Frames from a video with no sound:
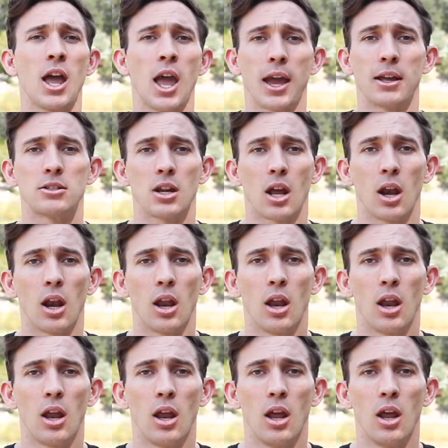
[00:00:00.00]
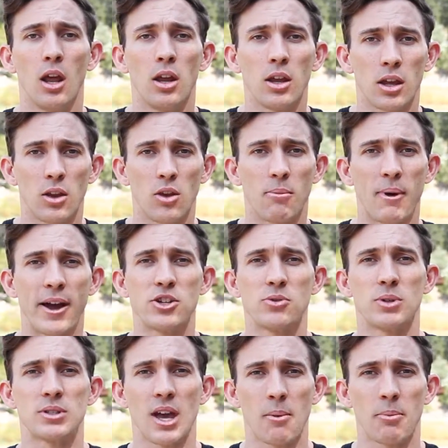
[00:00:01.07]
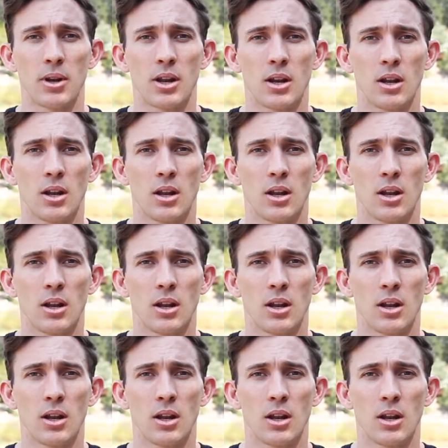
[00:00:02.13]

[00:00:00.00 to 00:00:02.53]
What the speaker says: handstand. Can you imagine what's happening?